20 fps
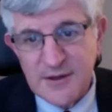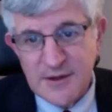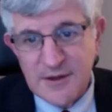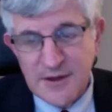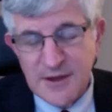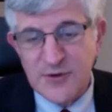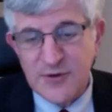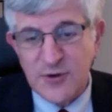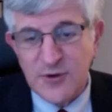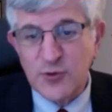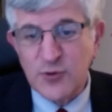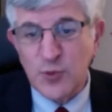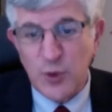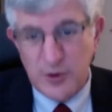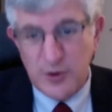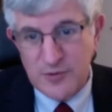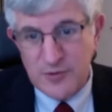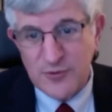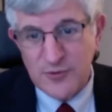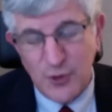is
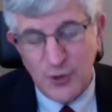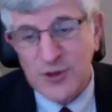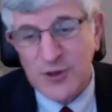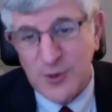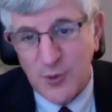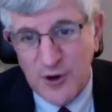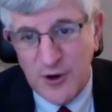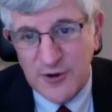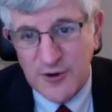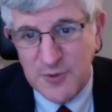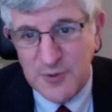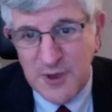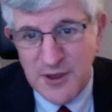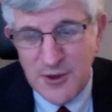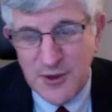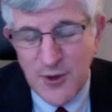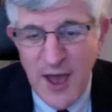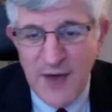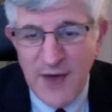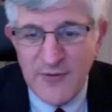what certainly worries me. And
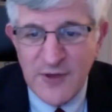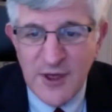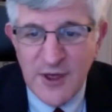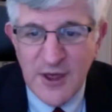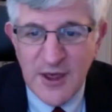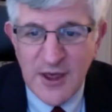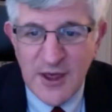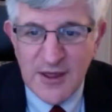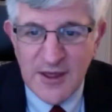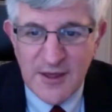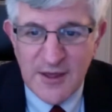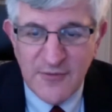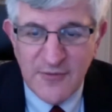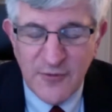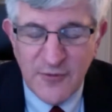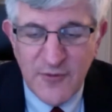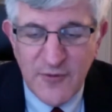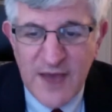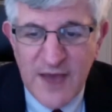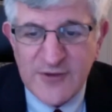you have,
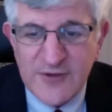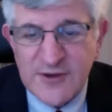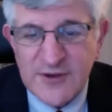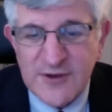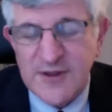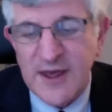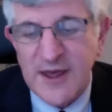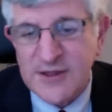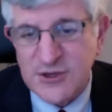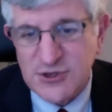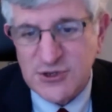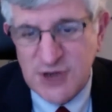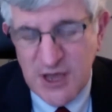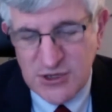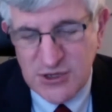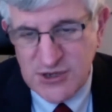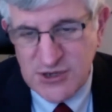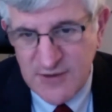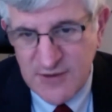for vaccines like the J&J